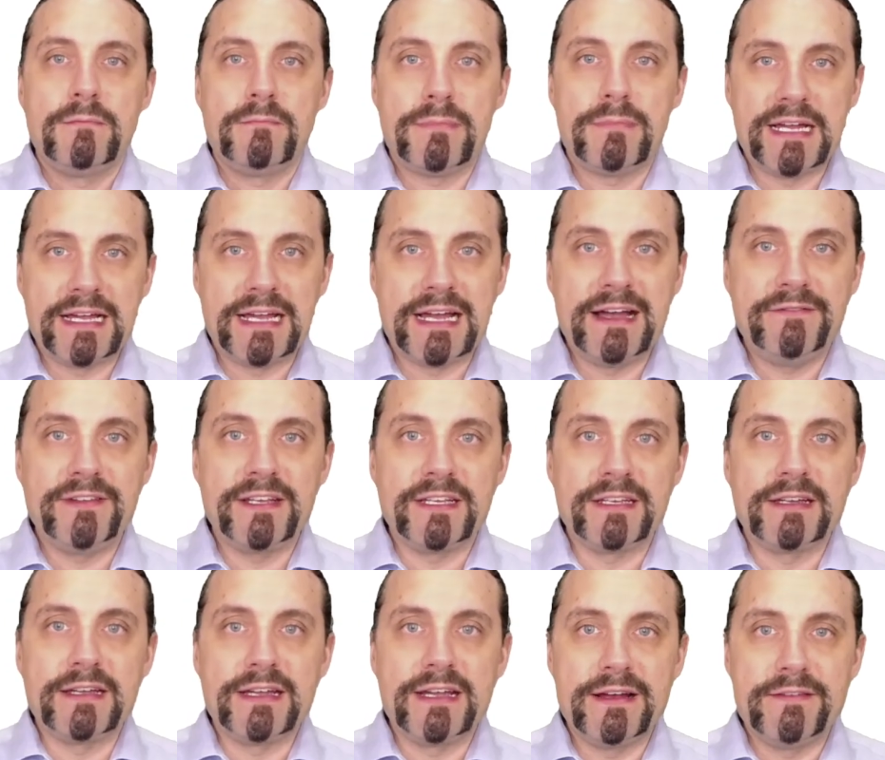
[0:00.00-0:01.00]
By
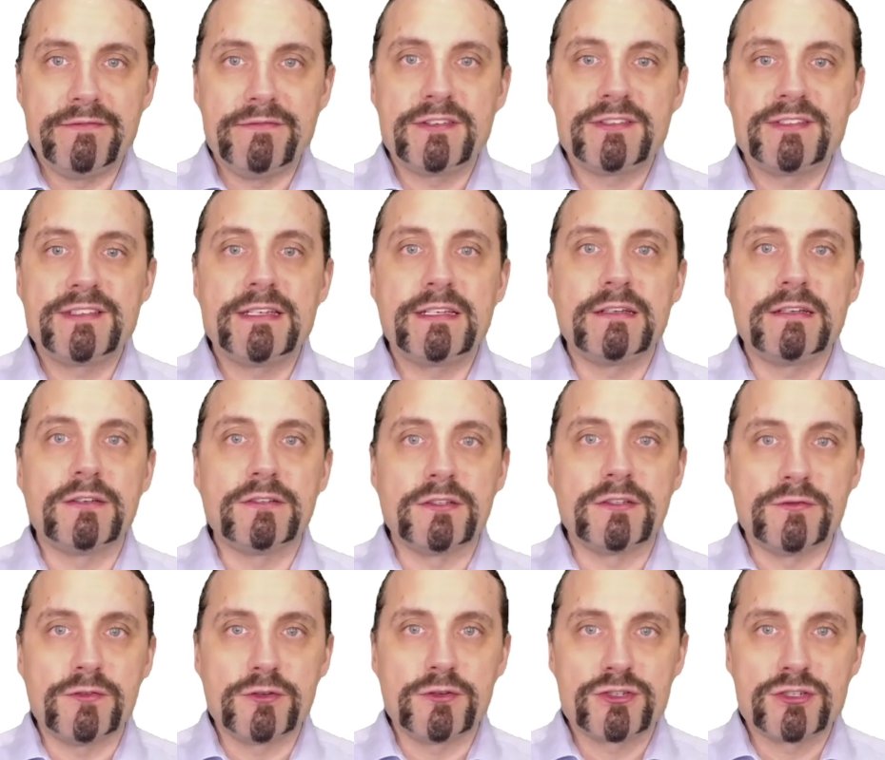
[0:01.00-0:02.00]
having everything under
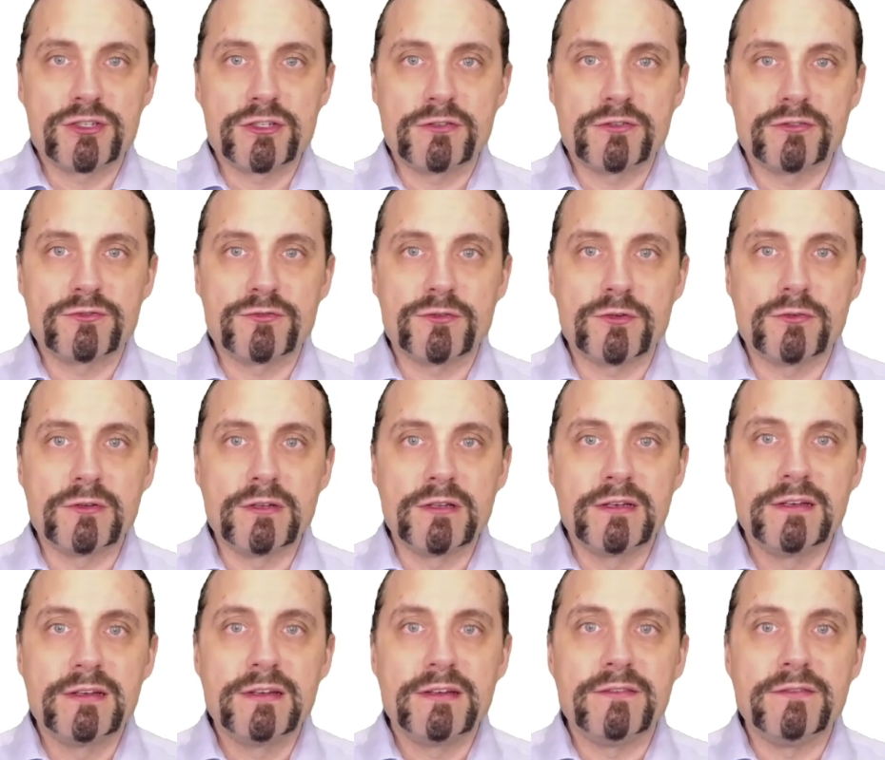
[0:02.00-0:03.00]
version control,
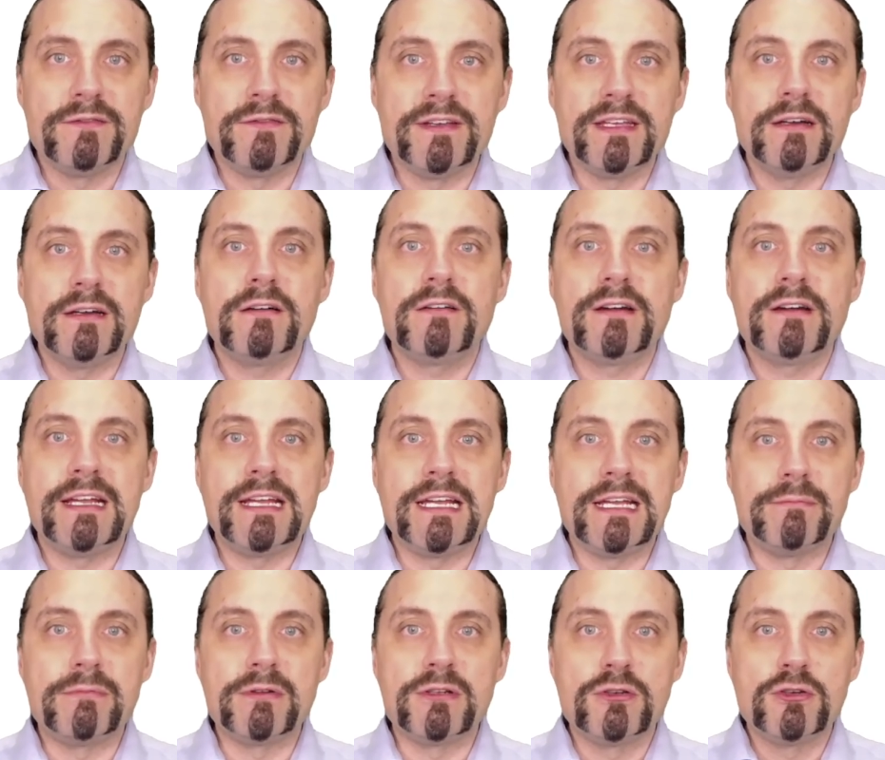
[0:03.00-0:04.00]
we are
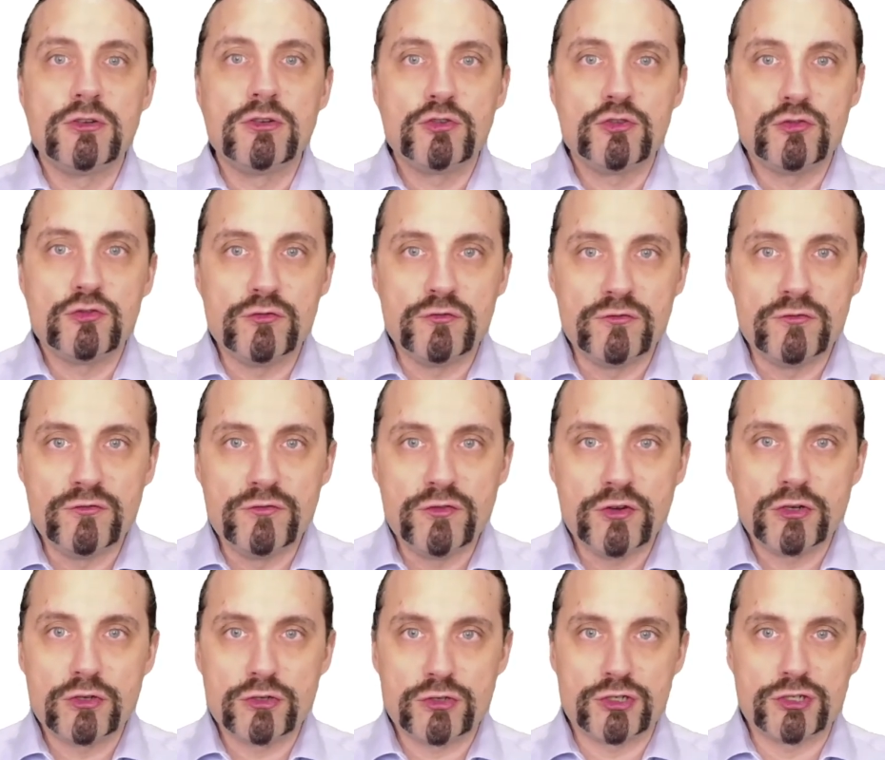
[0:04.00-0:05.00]
able to
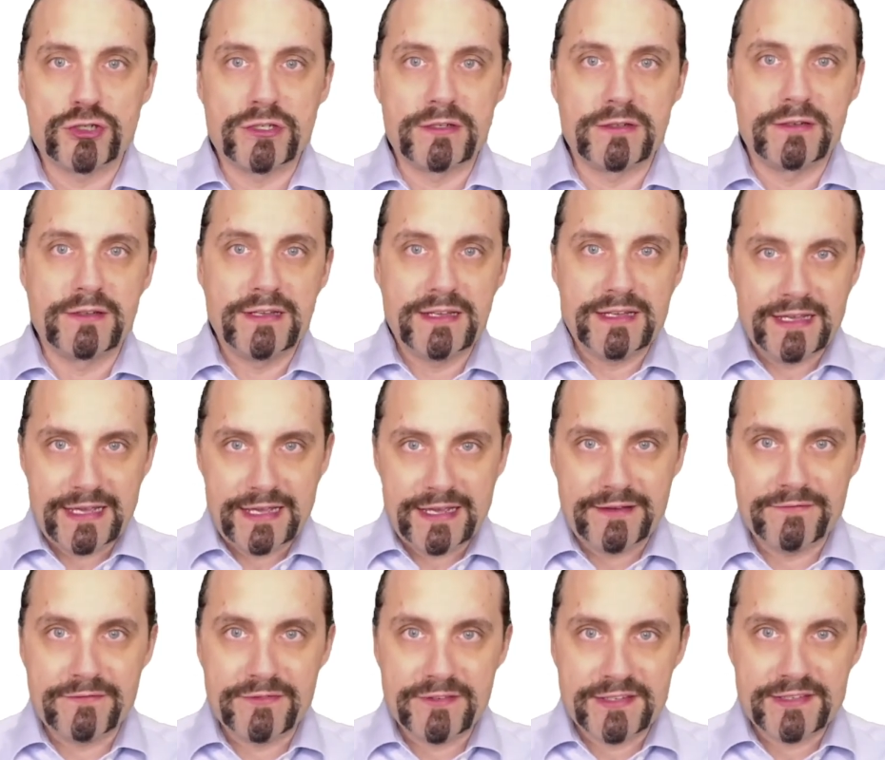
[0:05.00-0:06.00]
version
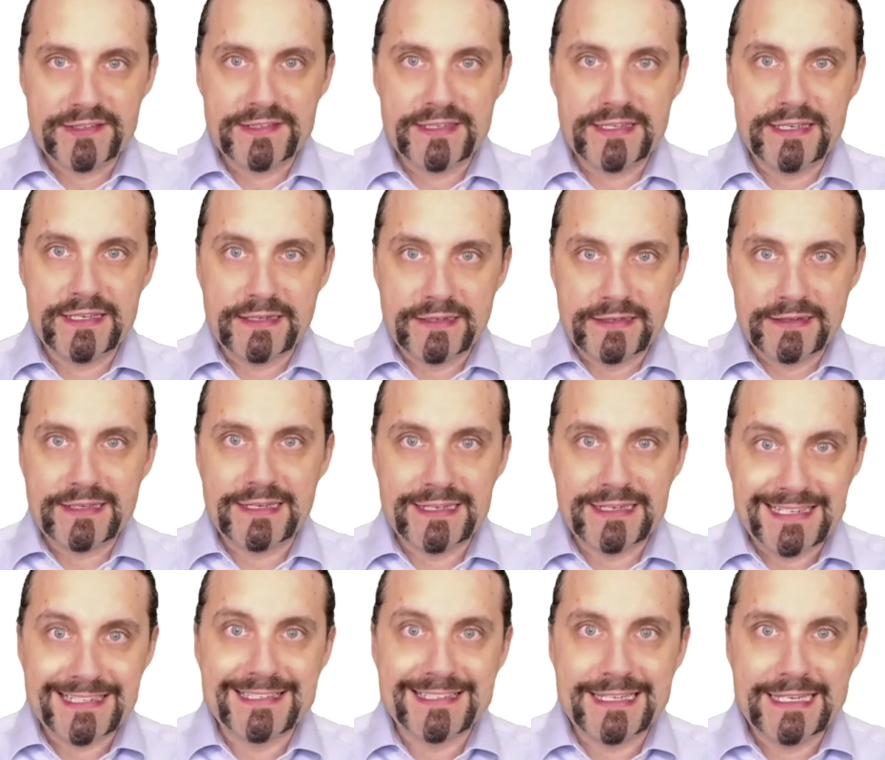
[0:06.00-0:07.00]
everything that
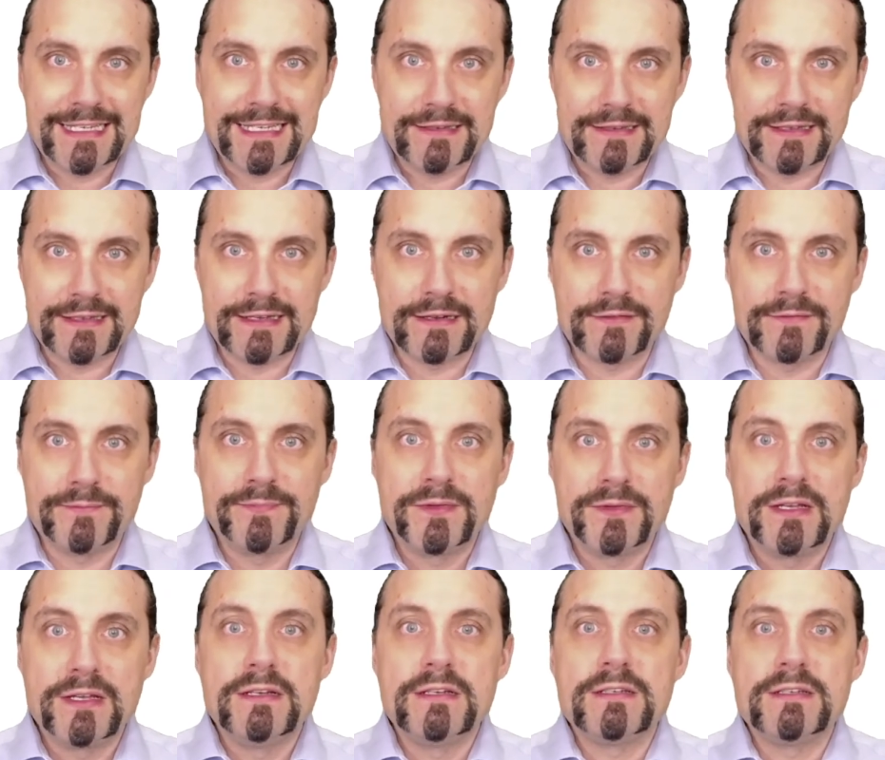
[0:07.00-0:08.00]
is in there,
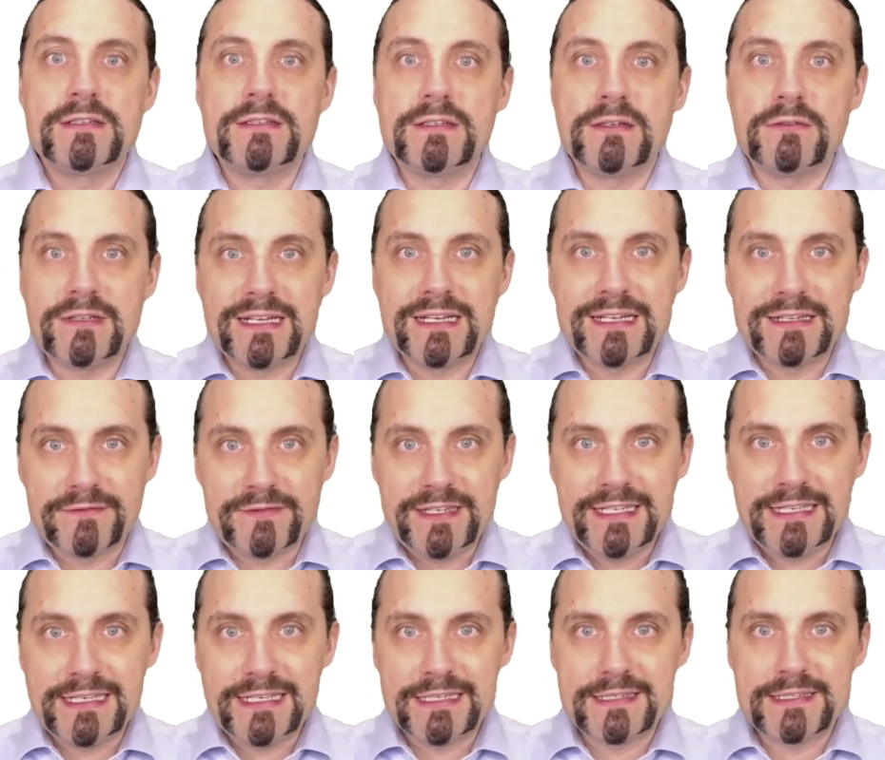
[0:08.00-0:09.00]
so that
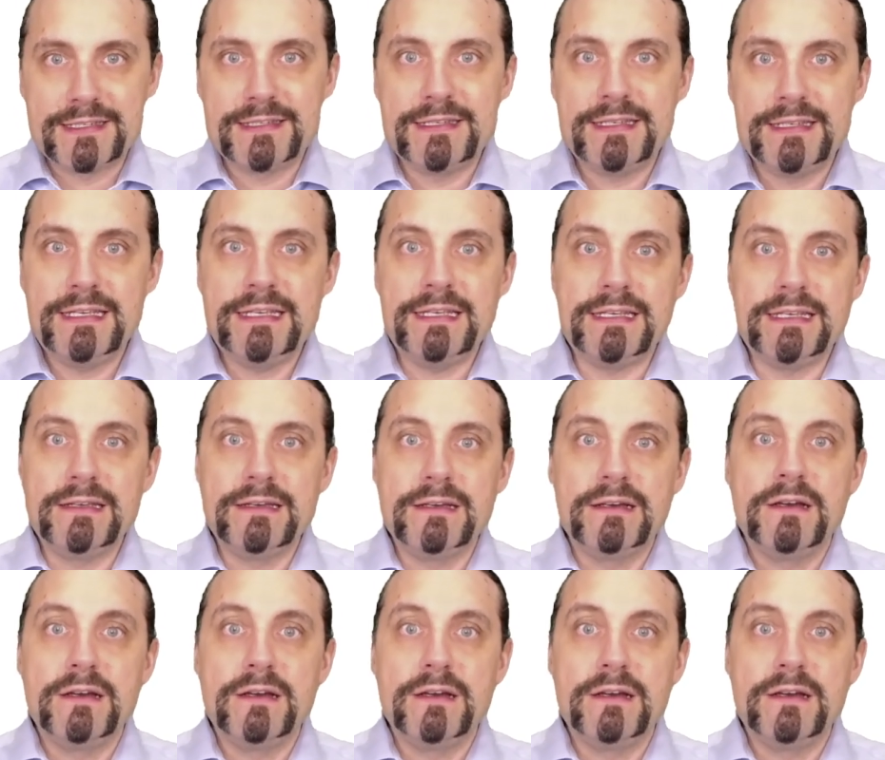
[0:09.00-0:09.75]
we can see